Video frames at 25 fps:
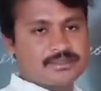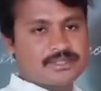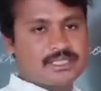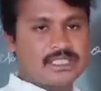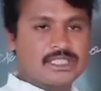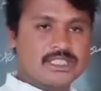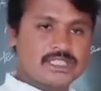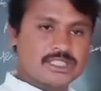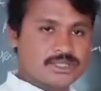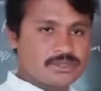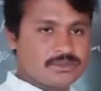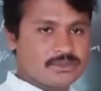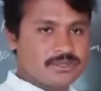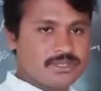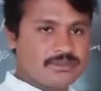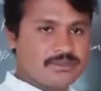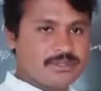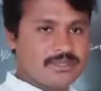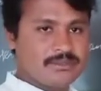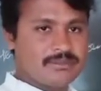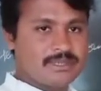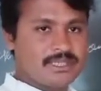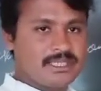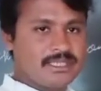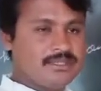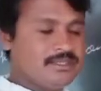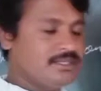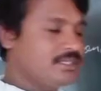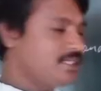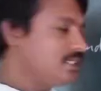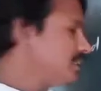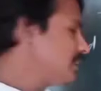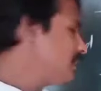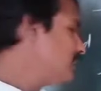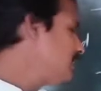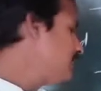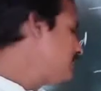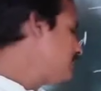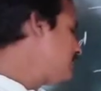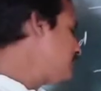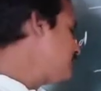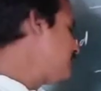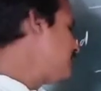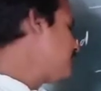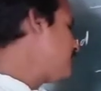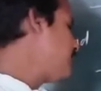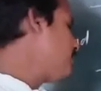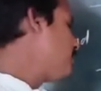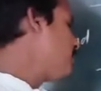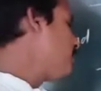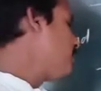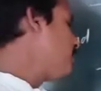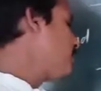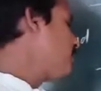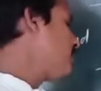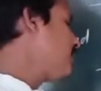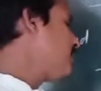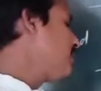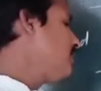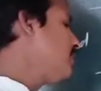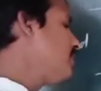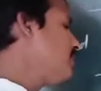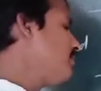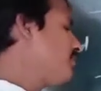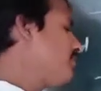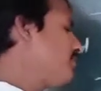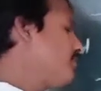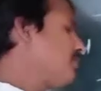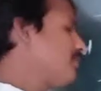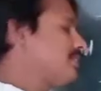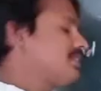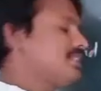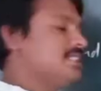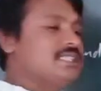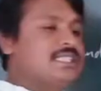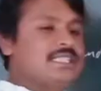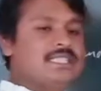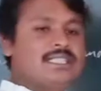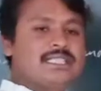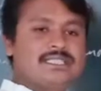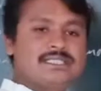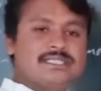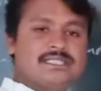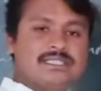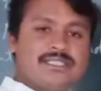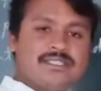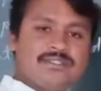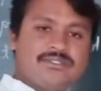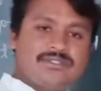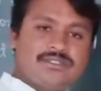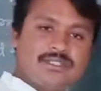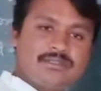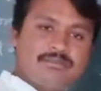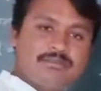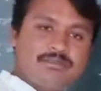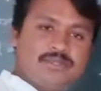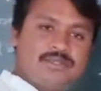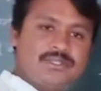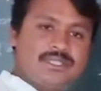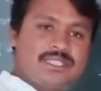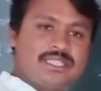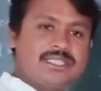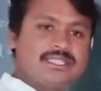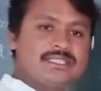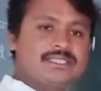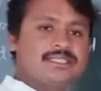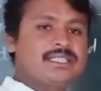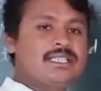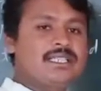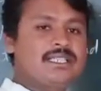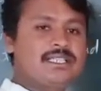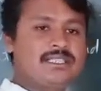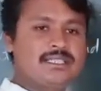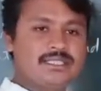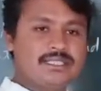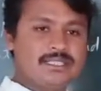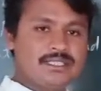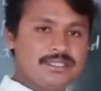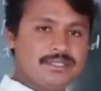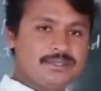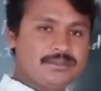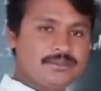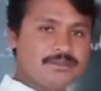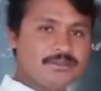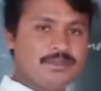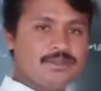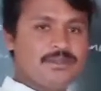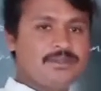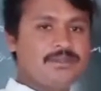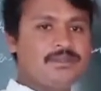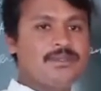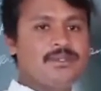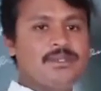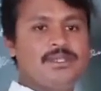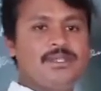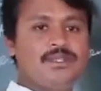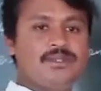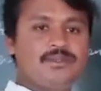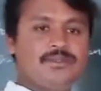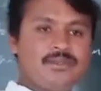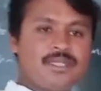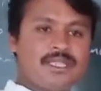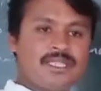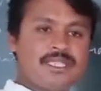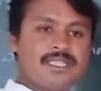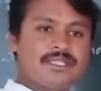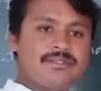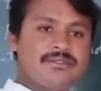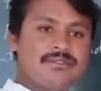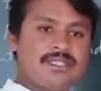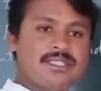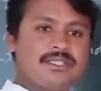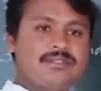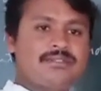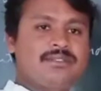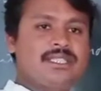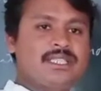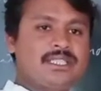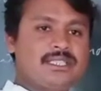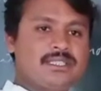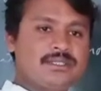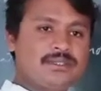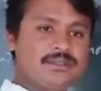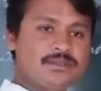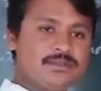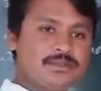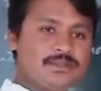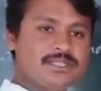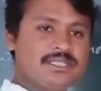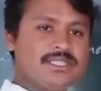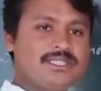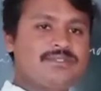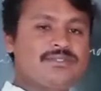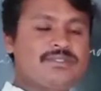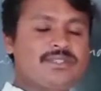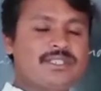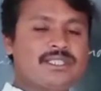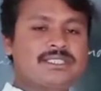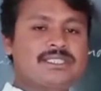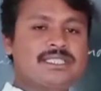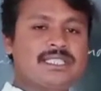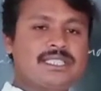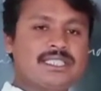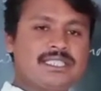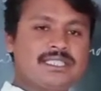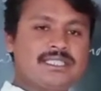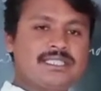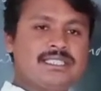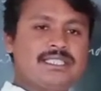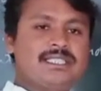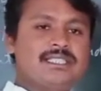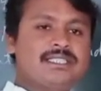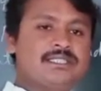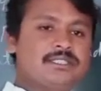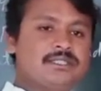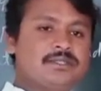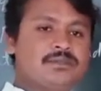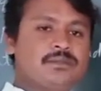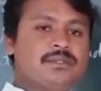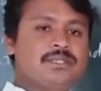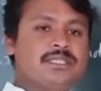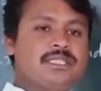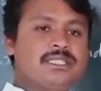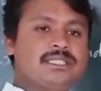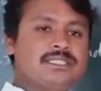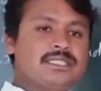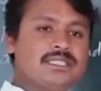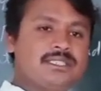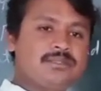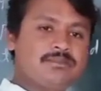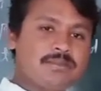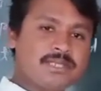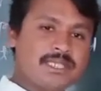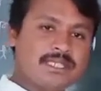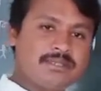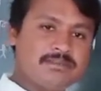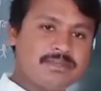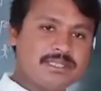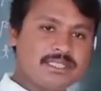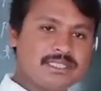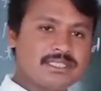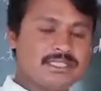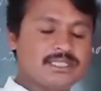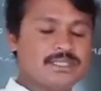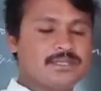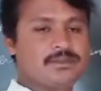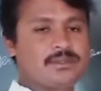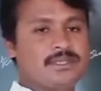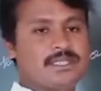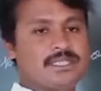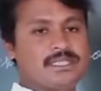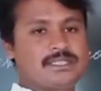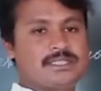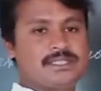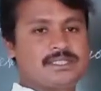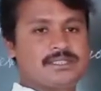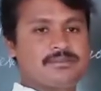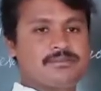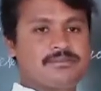Understood everybody? This is about fourth generation of computers. Already you know whatever we are using for secondary storage and primary storage.